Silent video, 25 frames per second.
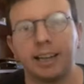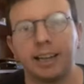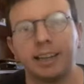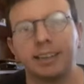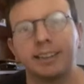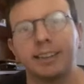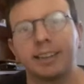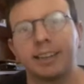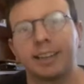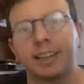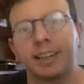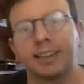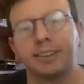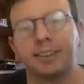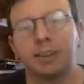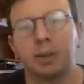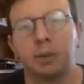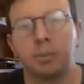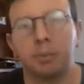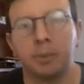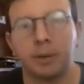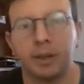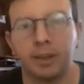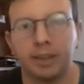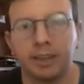let the
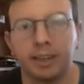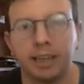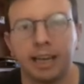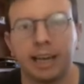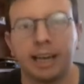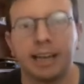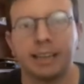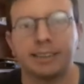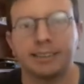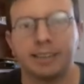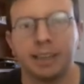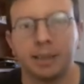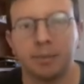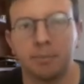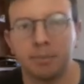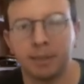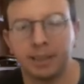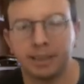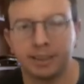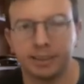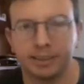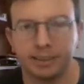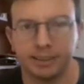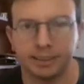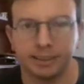candle burn as I
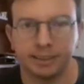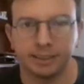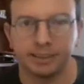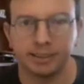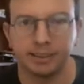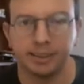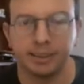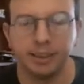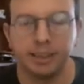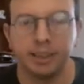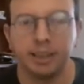meditate.